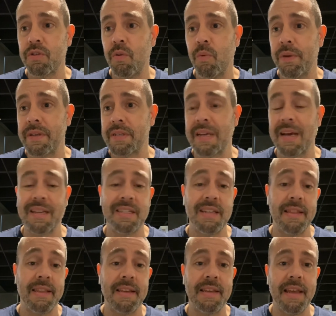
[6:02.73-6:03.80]
We just got to
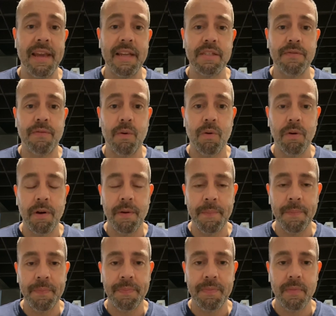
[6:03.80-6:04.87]
set the dates for
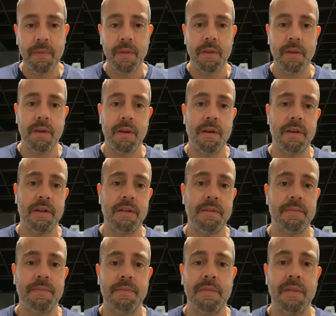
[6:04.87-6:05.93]
them.
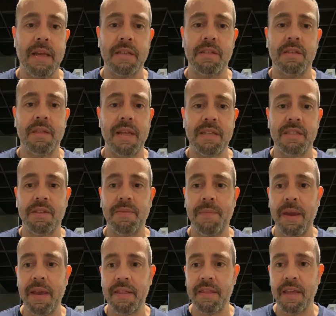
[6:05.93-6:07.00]
That's the
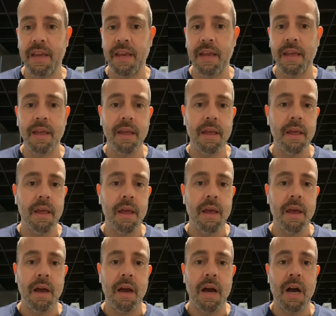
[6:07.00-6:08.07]
main thing.
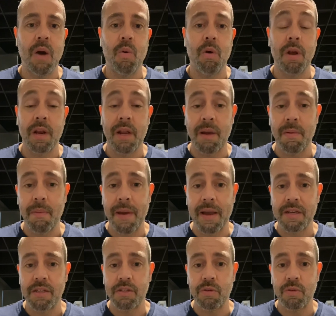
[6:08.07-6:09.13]
We're looking at coming
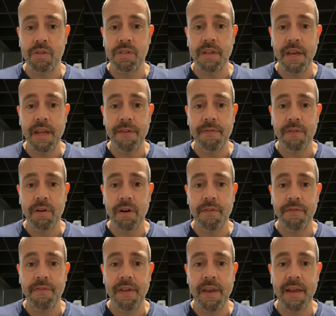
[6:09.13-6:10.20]
back to Sioux City for an
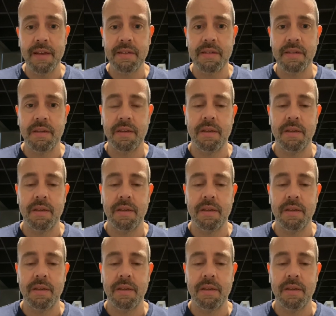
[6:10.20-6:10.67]
event.